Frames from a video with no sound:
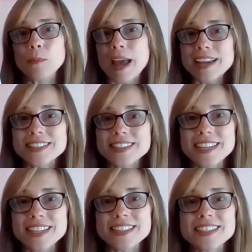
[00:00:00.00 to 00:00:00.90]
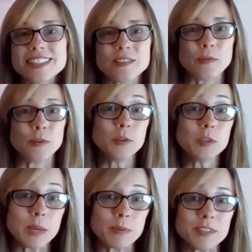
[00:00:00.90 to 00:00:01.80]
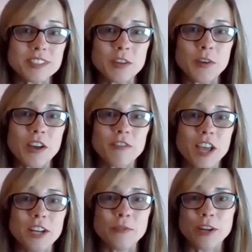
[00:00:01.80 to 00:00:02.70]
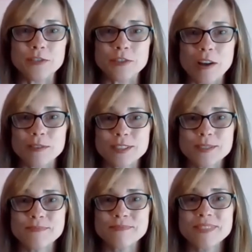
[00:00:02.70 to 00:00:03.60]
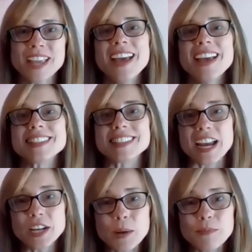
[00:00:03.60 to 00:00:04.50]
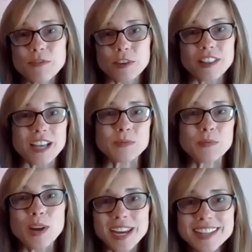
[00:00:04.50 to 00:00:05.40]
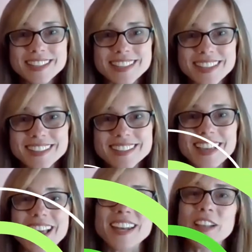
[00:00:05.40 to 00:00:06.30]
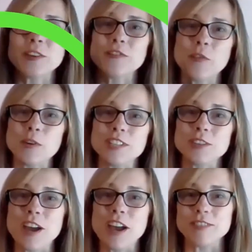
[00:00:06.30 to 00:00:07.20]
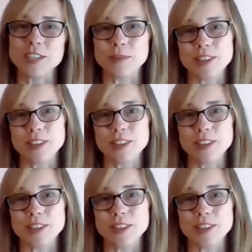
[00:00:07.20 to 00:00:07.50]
or magazines or newspapers that you have lying around your house. Sign up for class 186, and I look forward to crafting